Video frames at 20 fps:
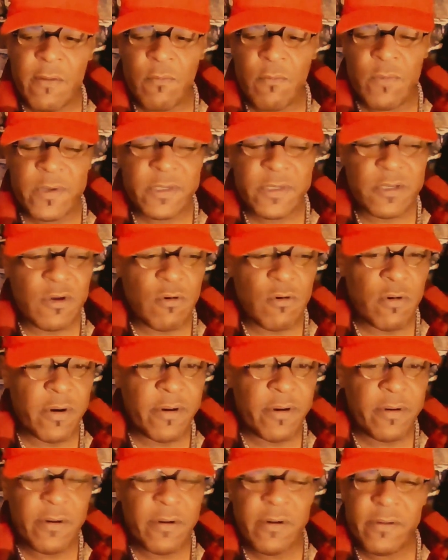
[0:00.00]
Went to
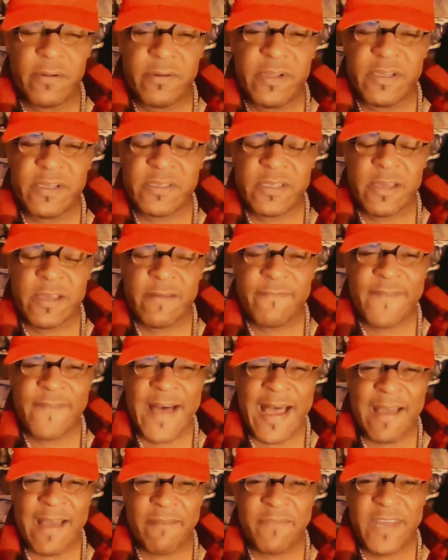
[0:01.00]
court. They said
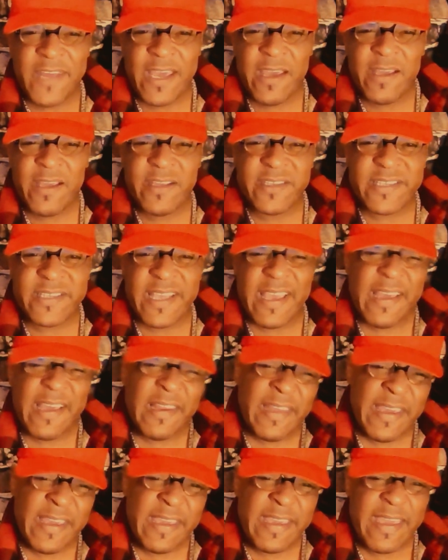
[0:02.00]
5 days,
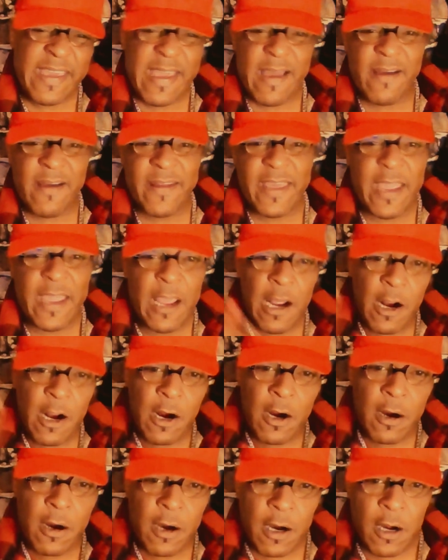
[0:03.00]
LA County.
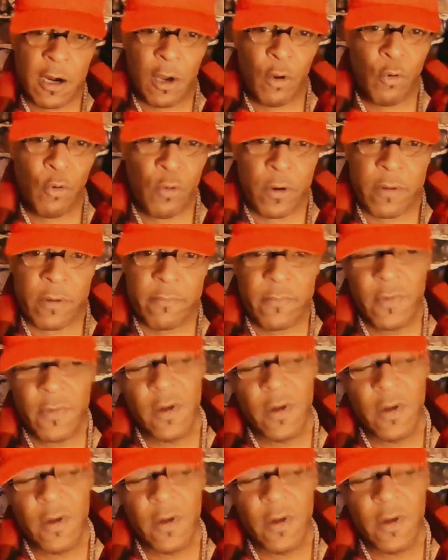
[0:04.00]
Cloak.